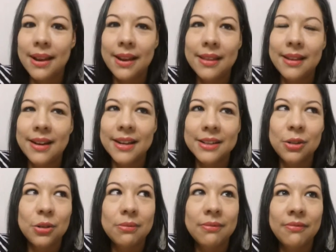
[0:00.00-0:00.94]
in like in the
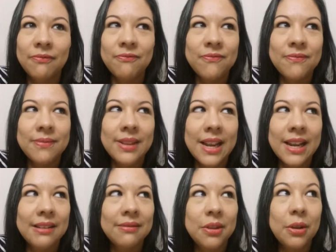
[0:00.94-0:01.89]
next
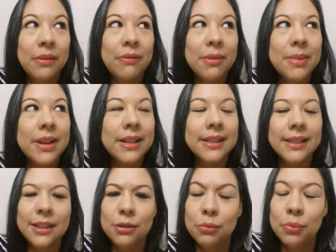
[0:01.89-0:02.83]
like three, four
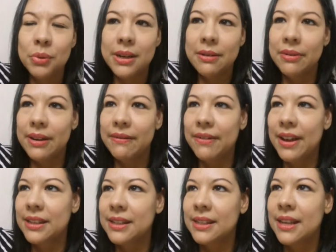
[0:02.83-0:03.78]
minutes. He's really, really
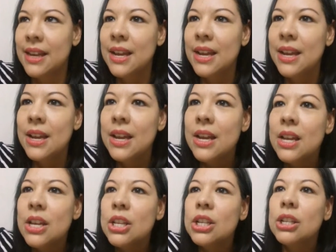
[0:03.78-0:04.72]
fast.
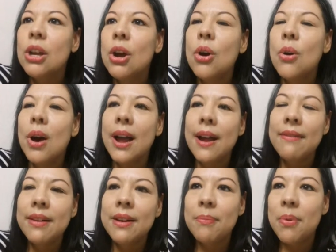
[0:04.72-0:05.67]
So I
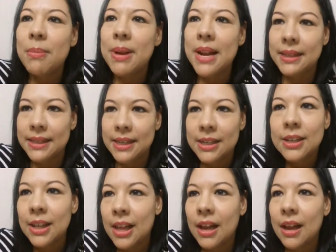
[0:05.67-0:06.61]
have an appointment at 10
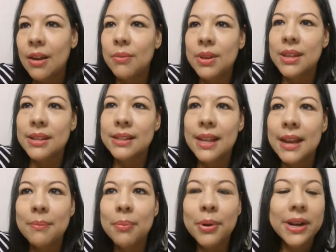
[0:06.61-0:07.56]
o'clock with this
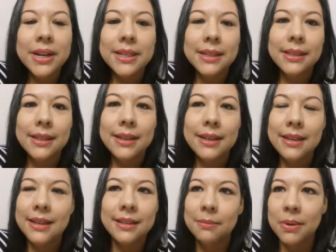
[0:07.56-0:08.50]
like
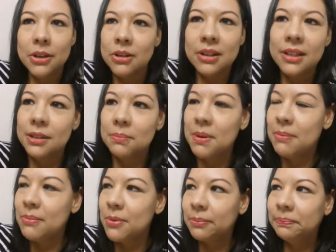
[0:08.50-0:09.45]
pregnancy specialist
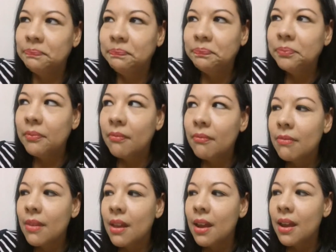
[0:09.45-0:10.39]
people.
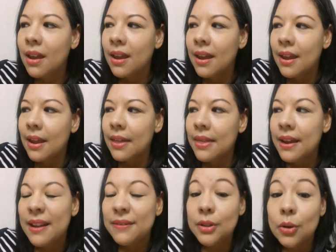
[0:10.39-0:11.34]

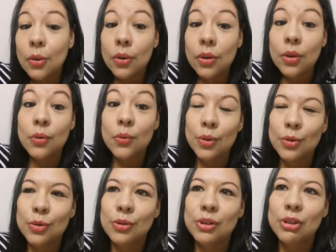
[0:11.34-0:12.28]
And then I have to go to the
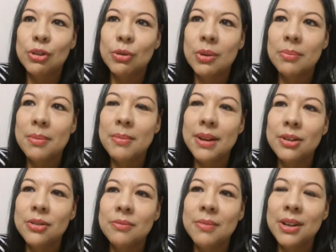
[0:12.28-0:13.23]
grocery store. But
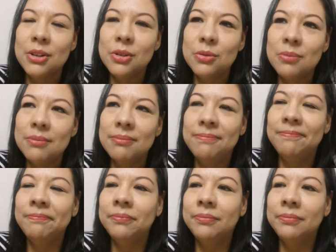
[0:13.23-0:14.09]
my, my children,